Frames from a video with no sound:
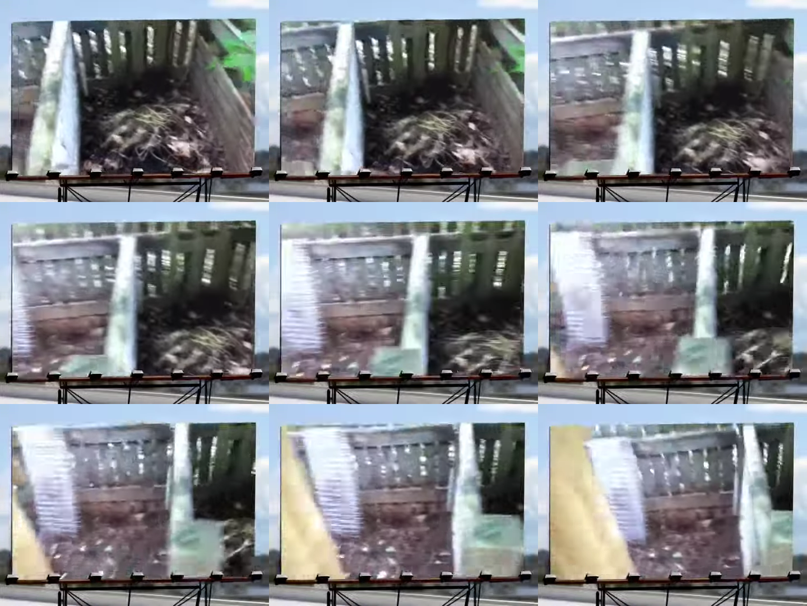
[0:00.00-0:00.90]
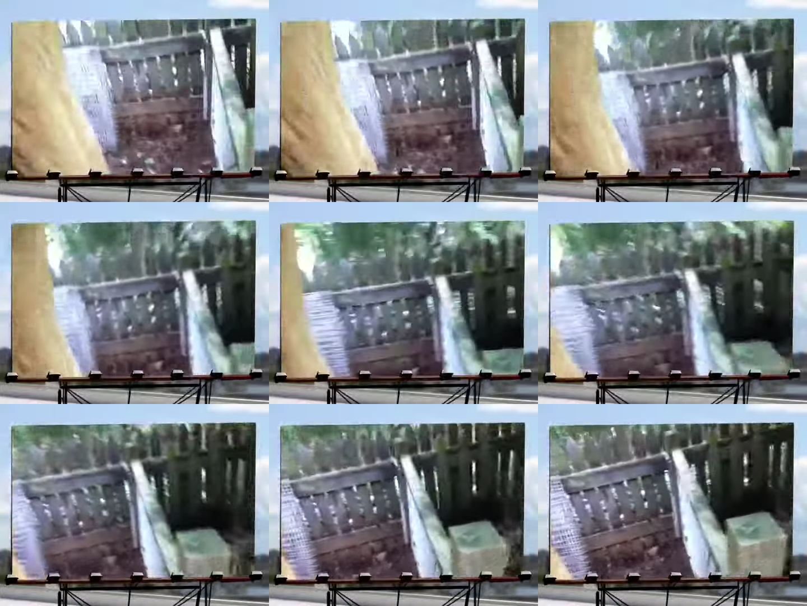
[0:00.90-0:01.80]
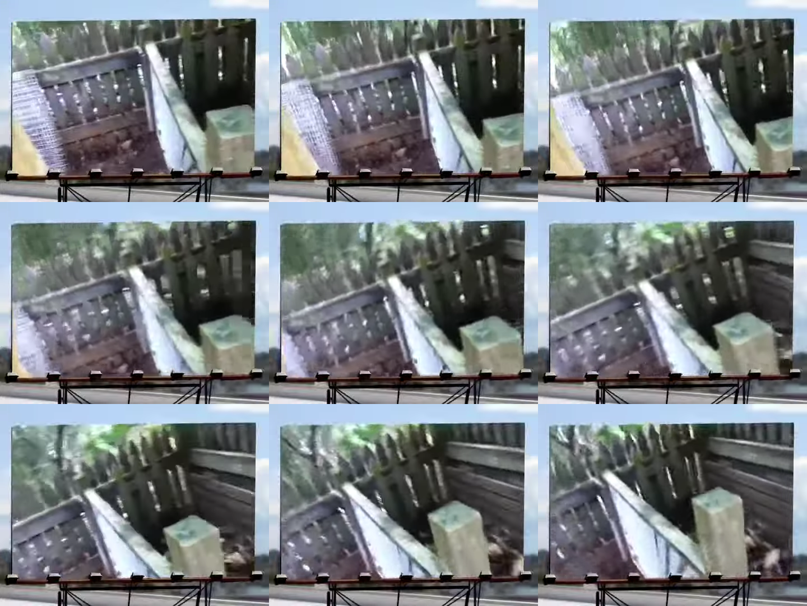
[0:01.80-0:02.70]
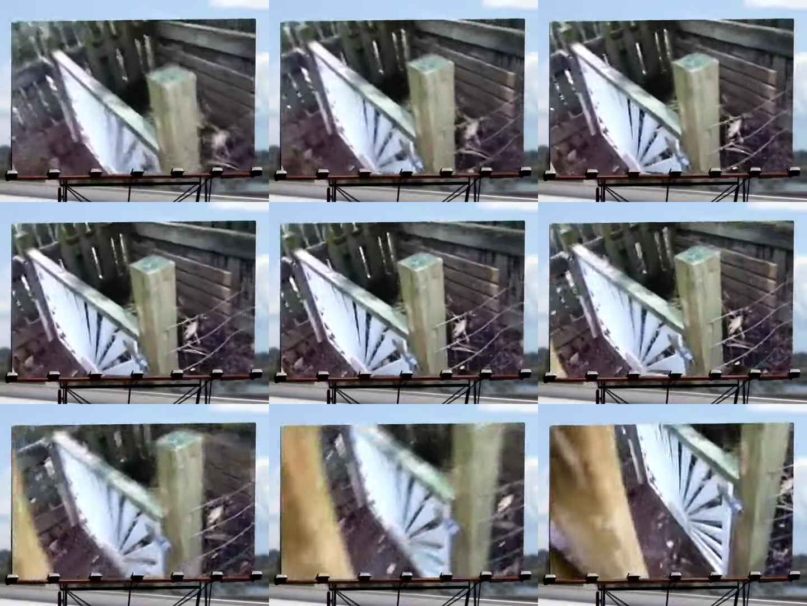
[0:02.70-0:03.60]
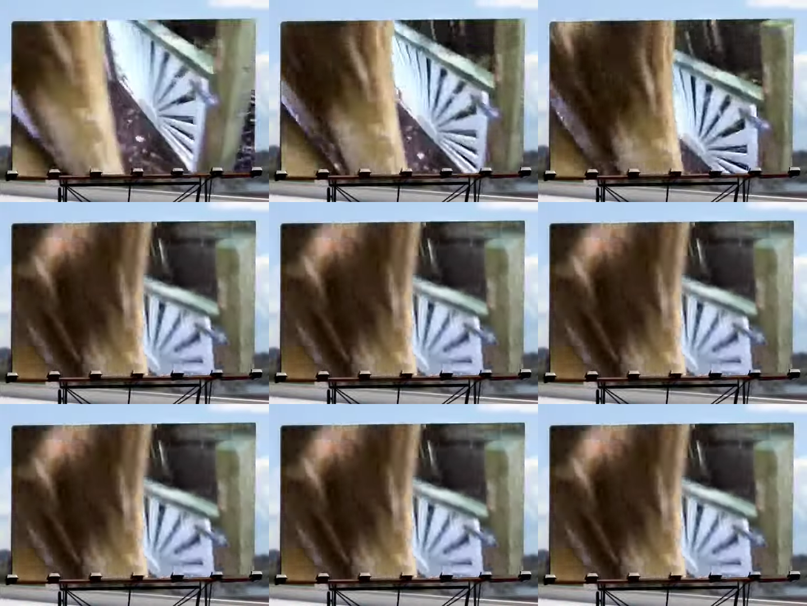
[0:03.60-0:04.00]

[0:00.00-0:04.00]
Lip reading: (no speaker visible)